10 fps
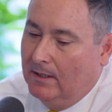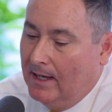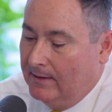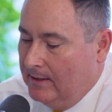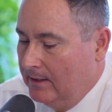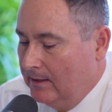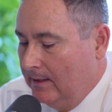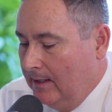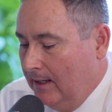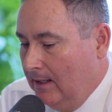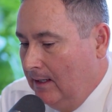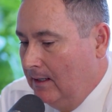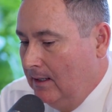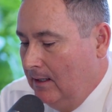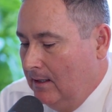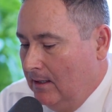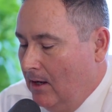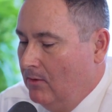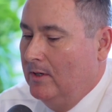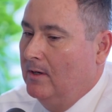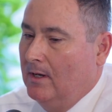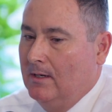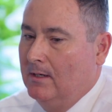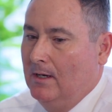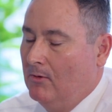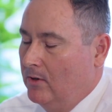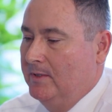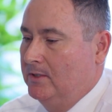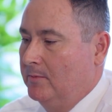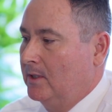at the end of the day, I want to be super